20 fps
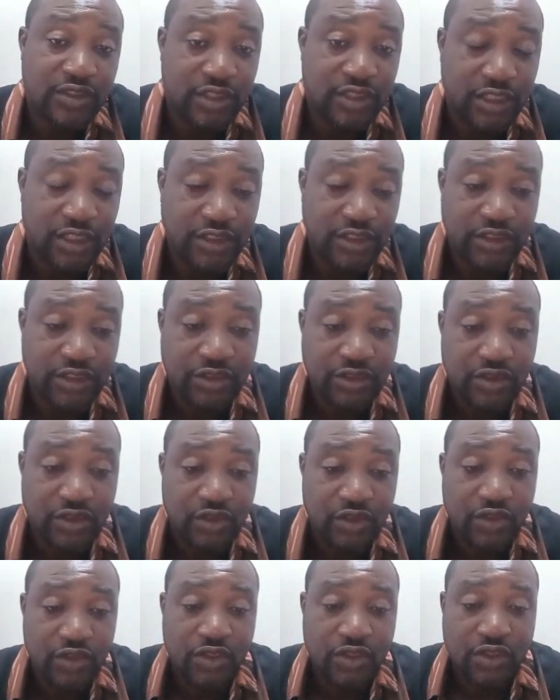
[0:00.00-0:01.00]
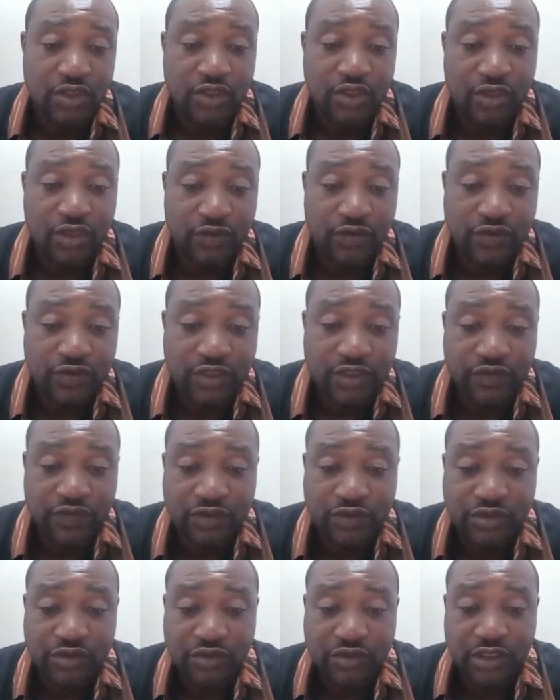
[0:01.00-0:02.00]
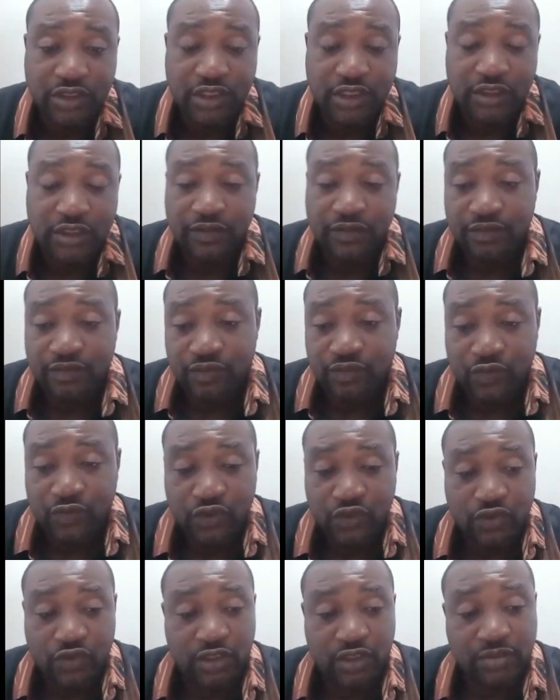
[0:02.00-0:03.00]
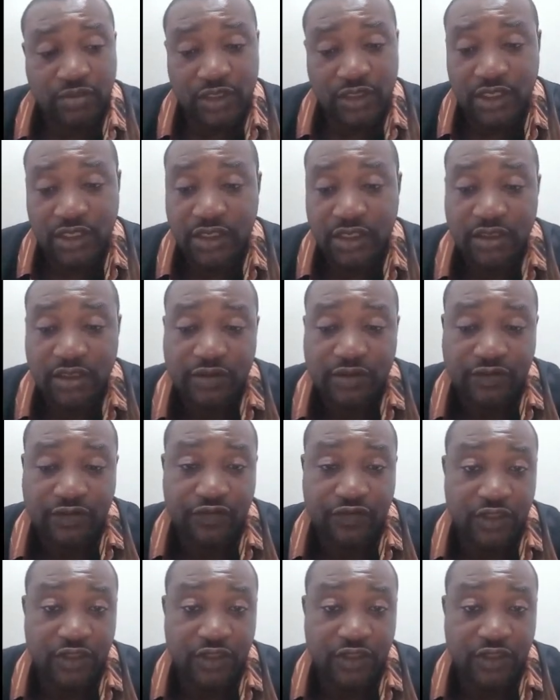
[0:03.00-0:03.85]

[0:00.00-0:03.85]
stage of Civil 3D, so I'm taking it